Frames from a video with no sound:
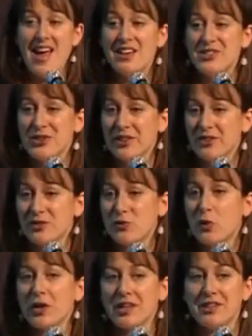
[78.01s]
And during those
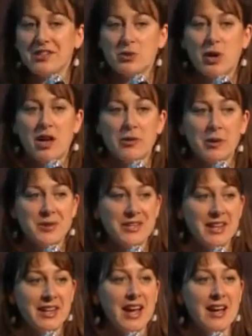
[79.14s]
four years, while
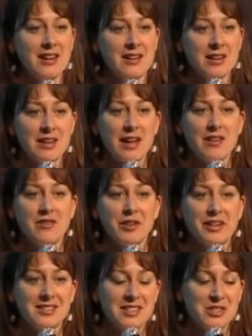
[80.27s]
representing Canada at
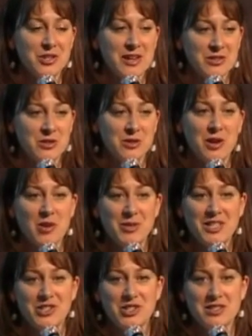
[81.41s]
various international
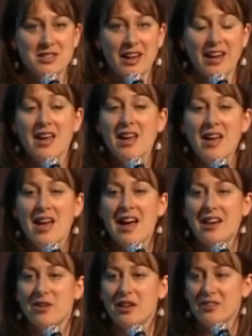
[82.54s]
competitions, I
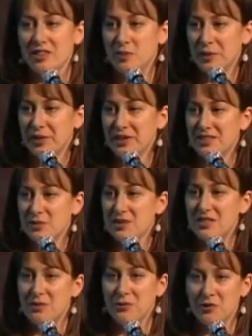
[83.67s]
had a lot of experience with
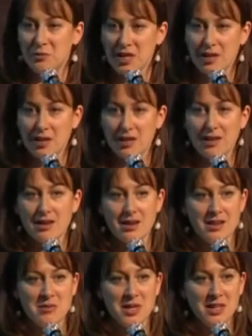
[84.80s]
different media
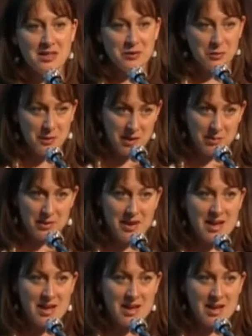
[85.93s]
and meeting different people.